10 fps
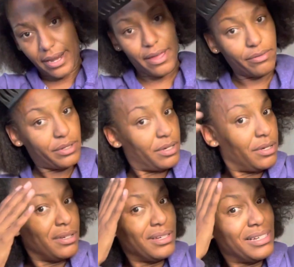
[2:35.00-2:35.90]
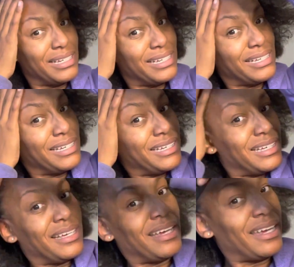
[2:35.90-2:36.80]
out,
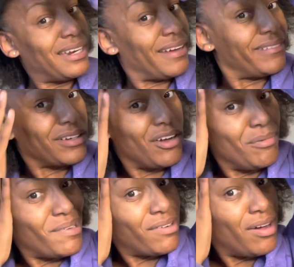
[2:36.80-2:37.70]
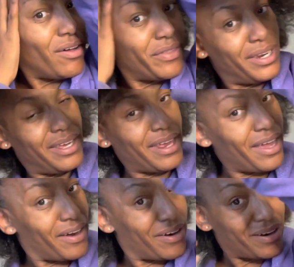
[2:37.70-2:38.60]
and I have to comb out all the dead
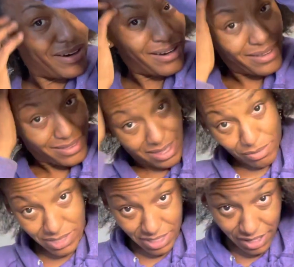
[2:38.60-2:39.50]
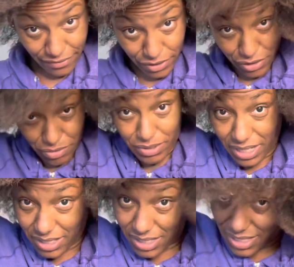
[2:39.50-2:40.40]
hair that was in there for 2
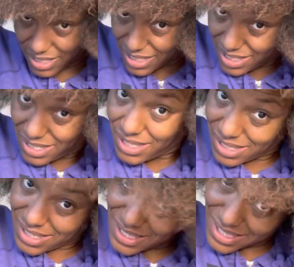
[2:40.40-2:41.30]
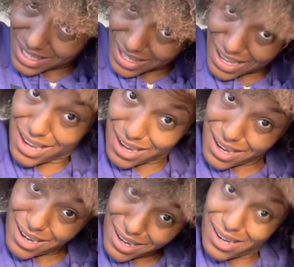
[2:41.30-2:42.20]
weeks. This is a
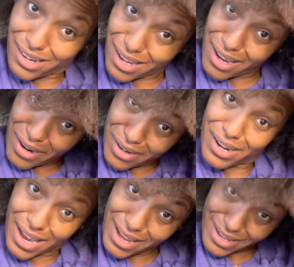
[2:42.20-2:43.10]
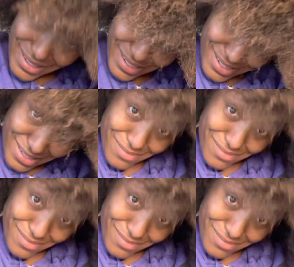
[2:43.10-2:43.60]
lot of hair, guys.